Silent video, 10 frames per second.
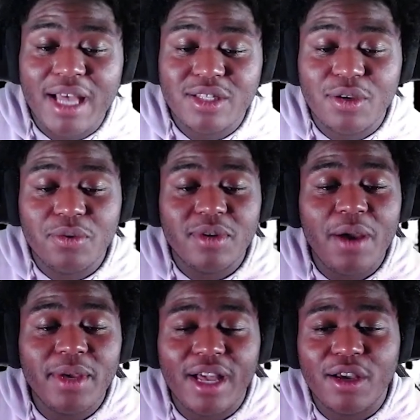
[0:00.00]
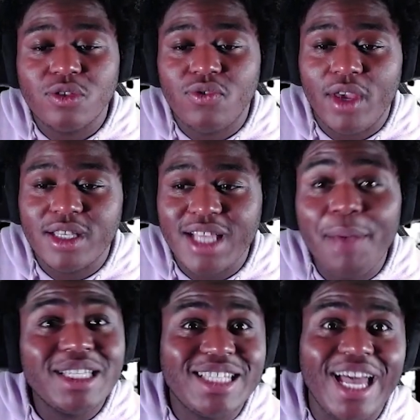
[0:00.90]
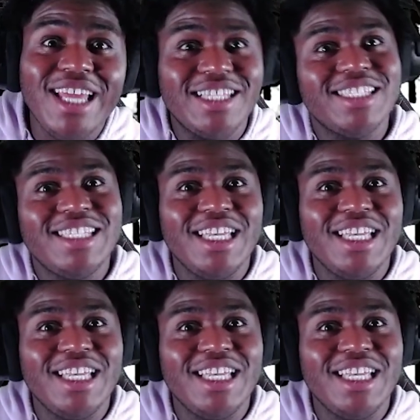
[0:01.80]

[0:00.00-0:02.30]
So now we got Ghostface. I'm excited to see